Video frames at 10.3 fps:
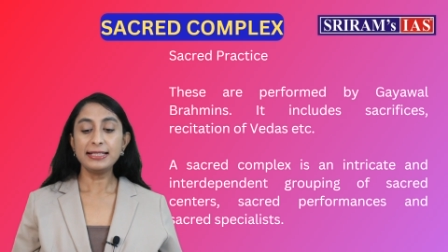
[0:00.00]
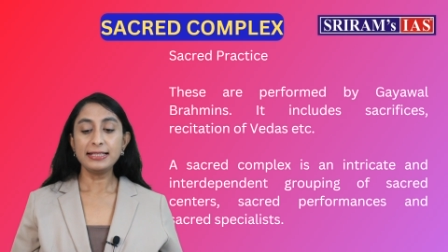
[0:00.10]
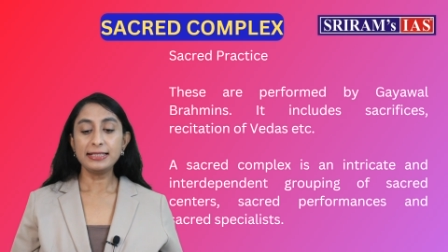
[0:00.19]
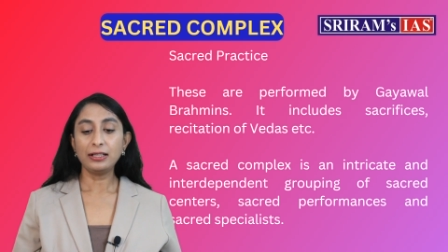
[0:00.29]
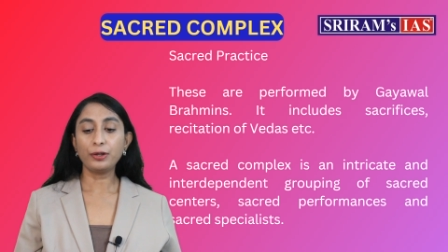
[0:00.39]

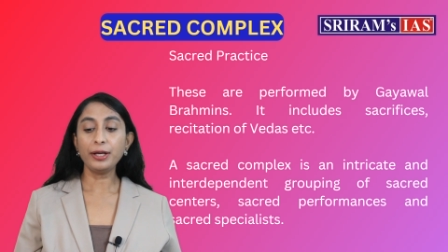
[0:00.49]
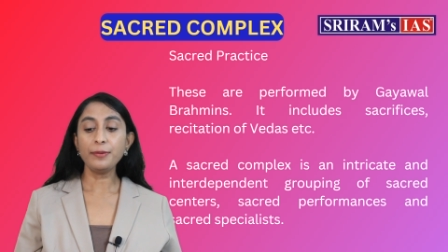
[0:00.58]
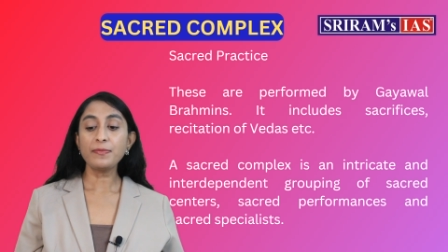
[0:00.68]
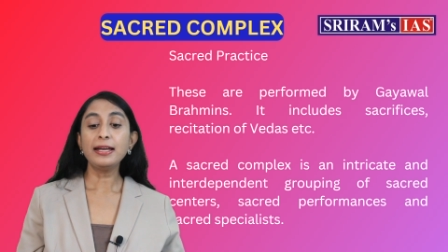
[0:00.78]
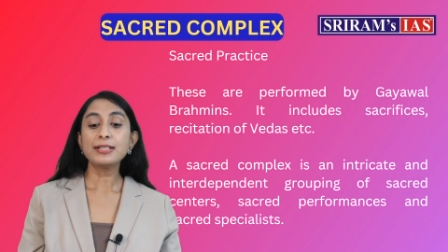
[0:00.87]
Okay,
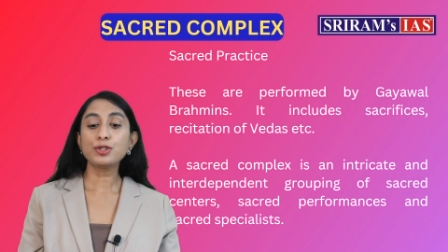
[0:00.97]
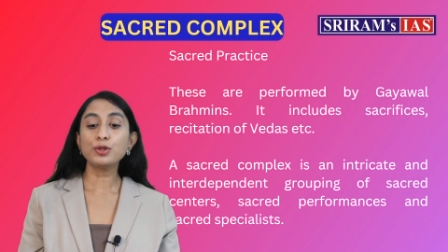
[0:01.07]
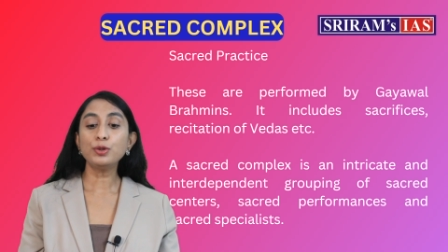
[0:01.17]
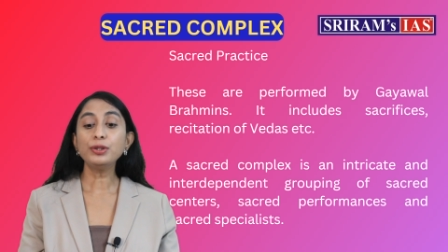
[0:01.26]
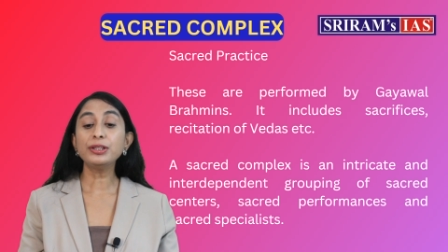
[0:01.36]
so
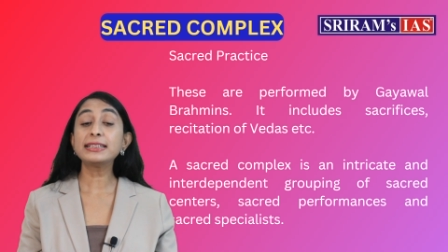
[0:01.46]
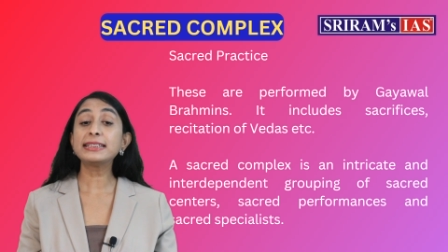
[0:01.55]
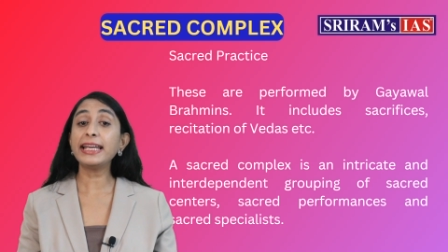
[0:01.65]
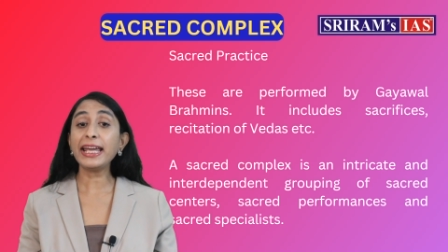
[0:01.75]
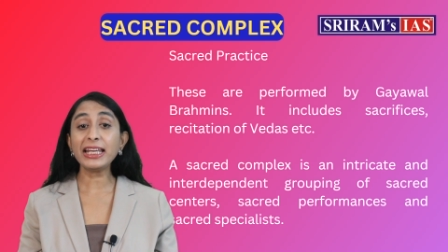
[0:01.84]
the sacred
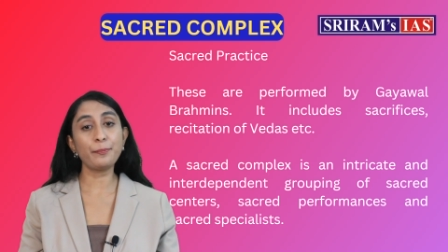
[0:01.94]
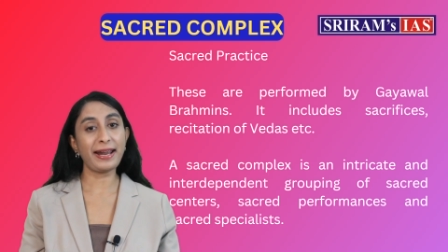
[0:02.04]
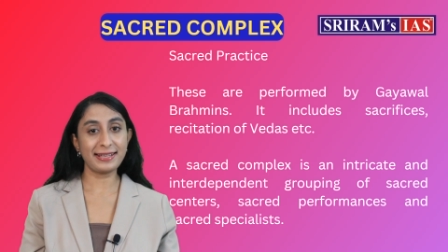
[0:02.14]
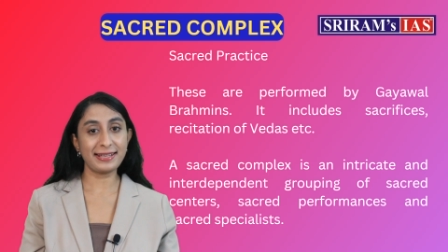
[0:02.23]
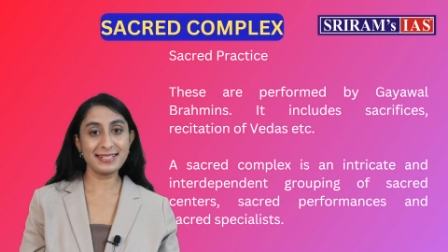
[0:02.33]

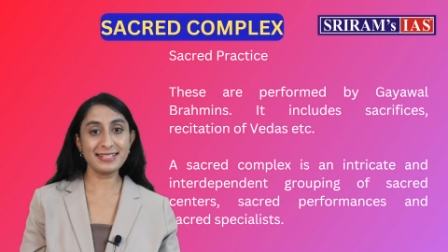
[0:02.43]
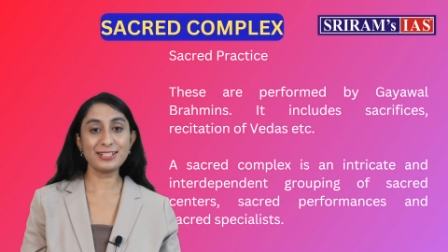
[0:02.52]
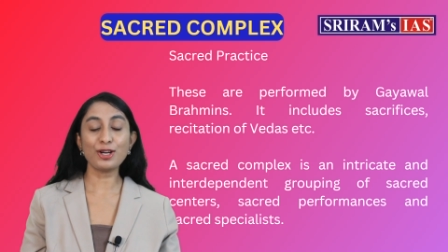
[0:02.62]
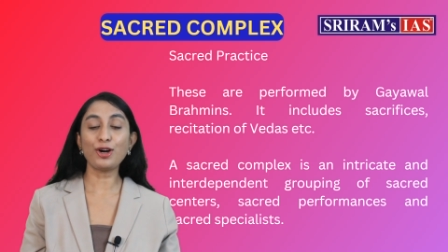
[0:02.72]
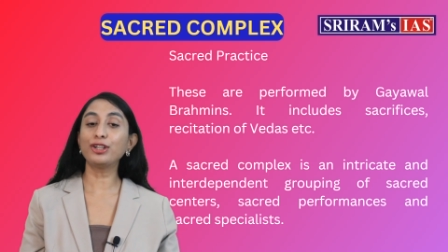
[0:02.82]
practices
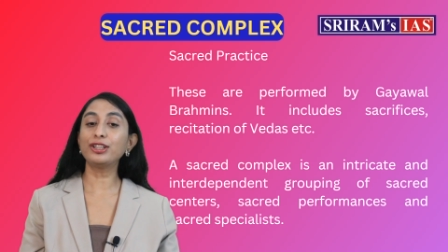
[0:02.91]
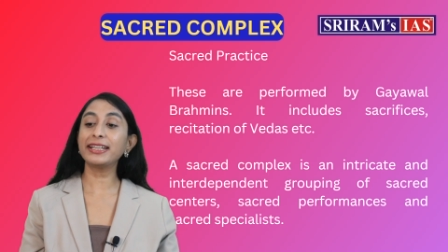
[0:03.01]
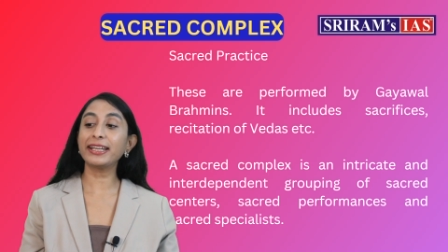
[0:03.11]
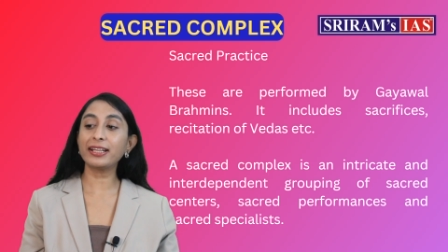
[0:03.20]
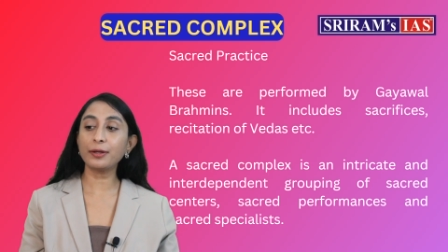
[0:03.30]
or the
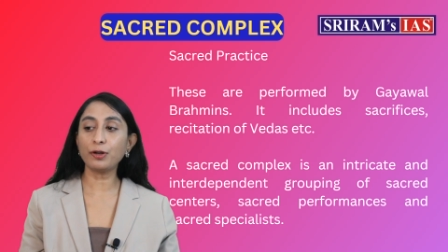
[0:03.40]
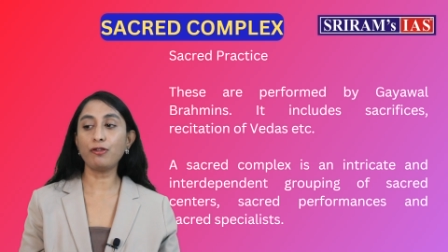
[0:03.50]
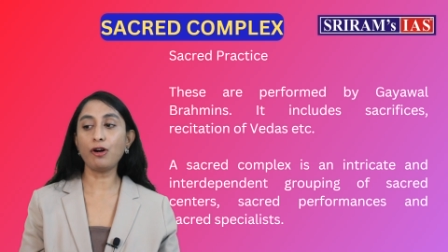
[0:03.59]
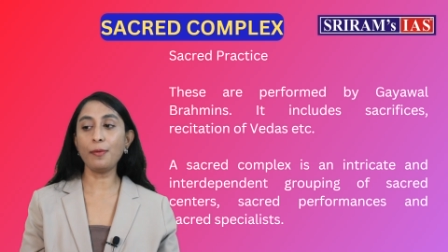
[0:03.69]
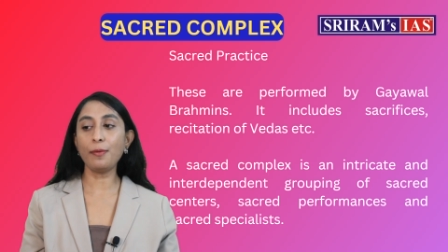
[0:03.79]
sacred
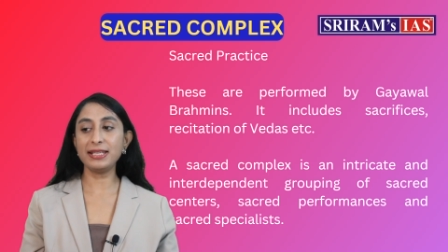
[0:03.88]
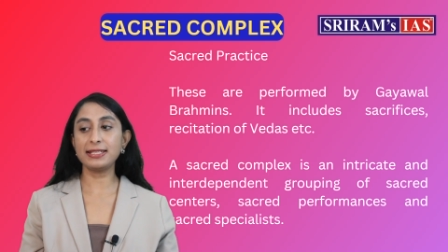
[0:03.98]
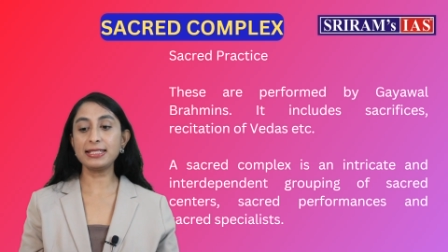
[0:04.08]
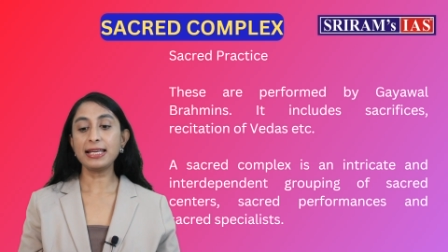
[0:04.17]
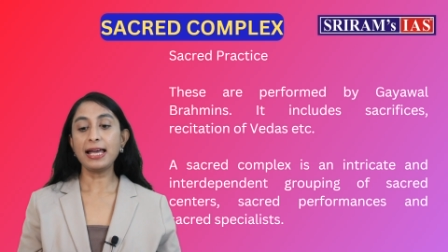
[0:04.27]
performances
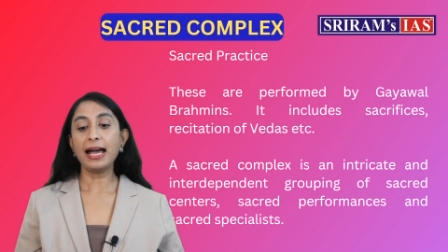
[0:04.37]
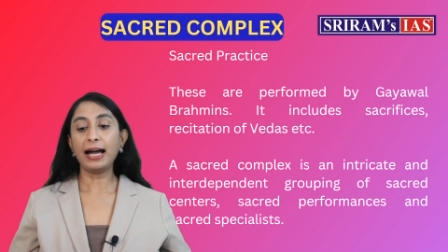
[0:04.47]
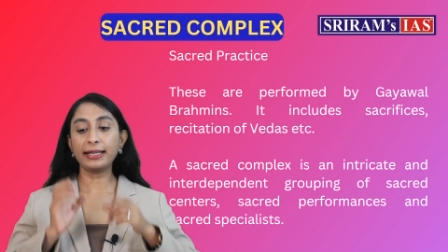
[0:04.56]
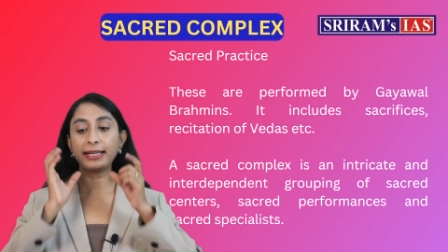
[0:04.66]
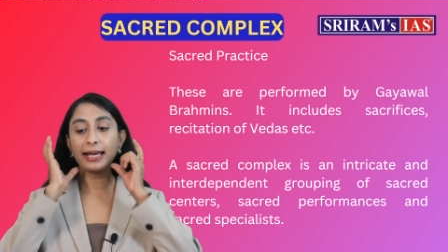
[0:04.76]
are
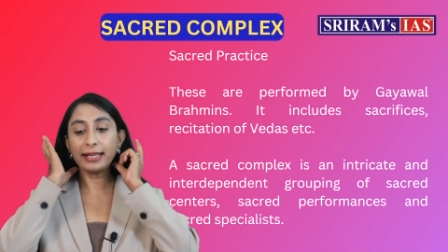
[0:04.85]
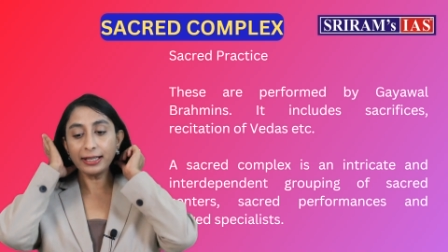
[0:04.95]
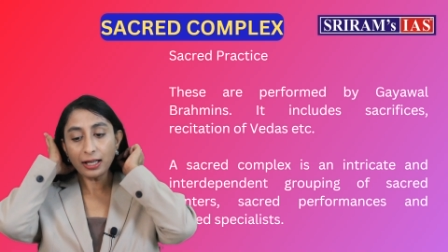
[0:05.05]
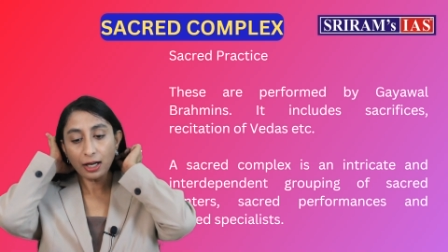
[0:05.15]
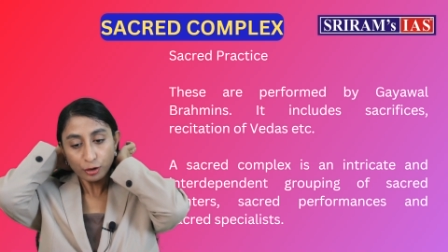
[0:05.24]
carried
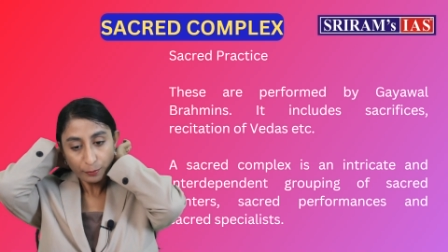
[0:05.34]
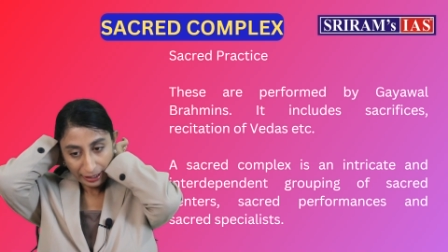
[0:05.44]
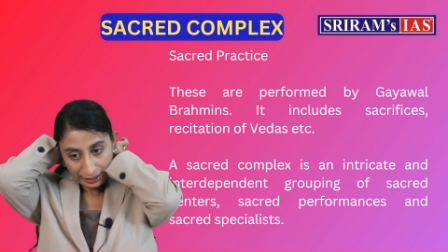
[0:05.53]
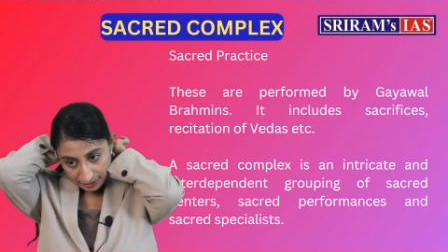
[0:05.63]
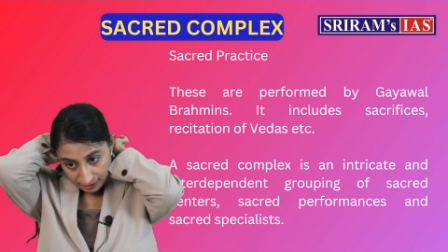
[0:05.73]
out by
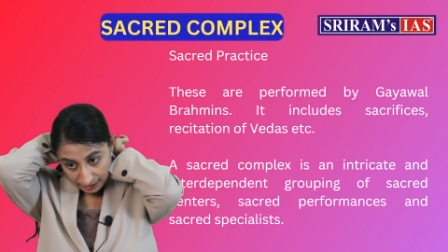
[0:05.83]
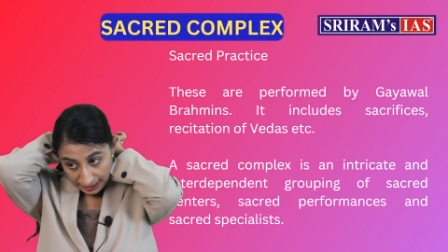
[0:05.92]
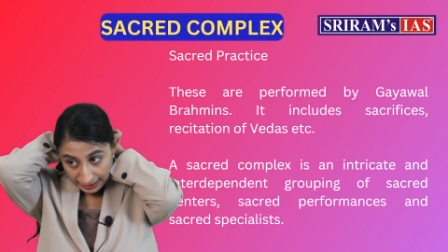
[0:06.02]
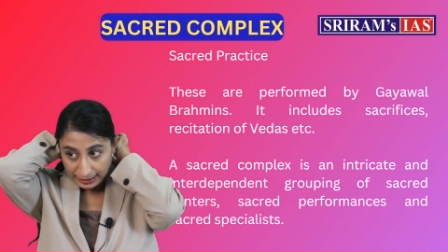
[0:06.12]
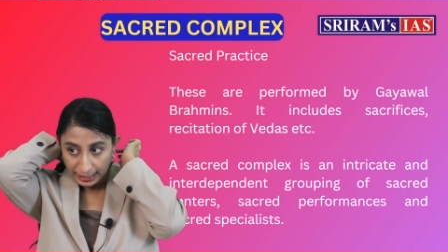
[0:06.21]
the
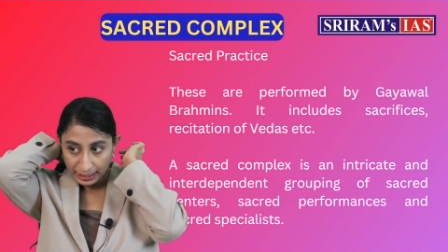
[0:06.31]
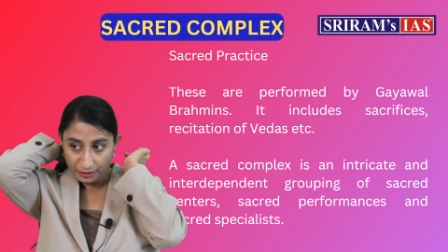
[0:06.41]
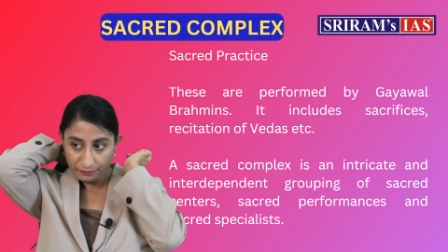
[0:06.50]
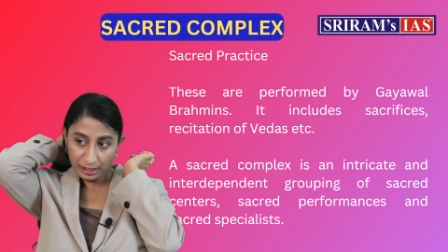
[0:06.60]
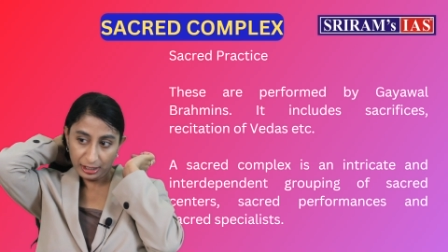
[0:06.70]
Gayawal
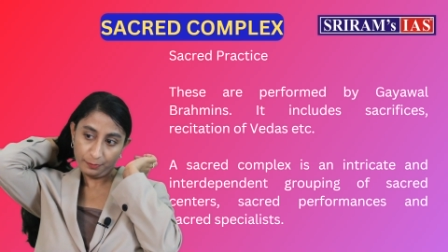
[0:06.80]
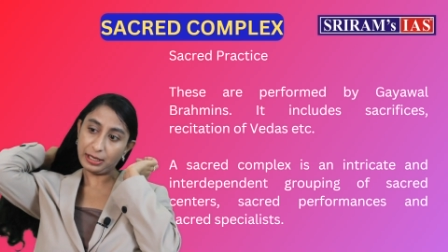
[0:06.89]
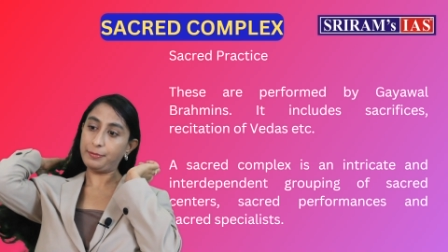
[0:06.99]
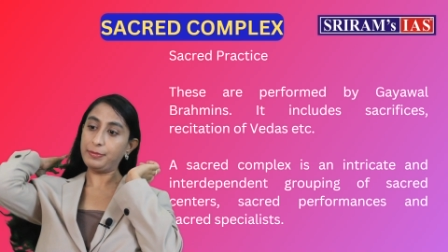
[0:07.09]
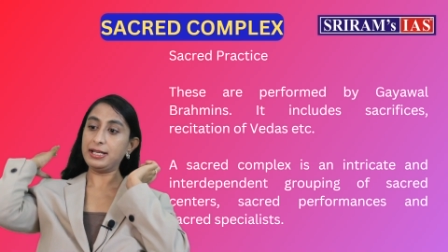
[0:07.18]

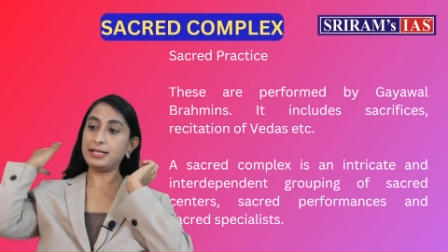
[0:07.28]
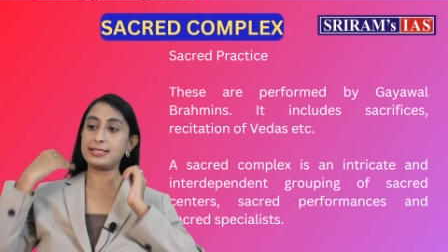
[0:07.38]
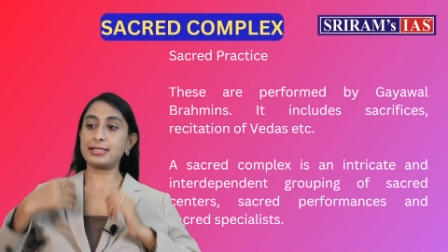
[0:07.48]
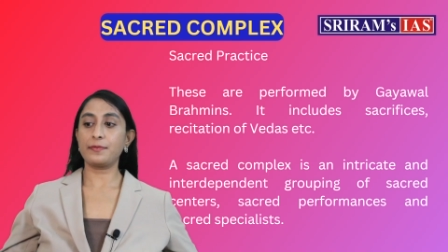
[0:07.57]
Brahmins.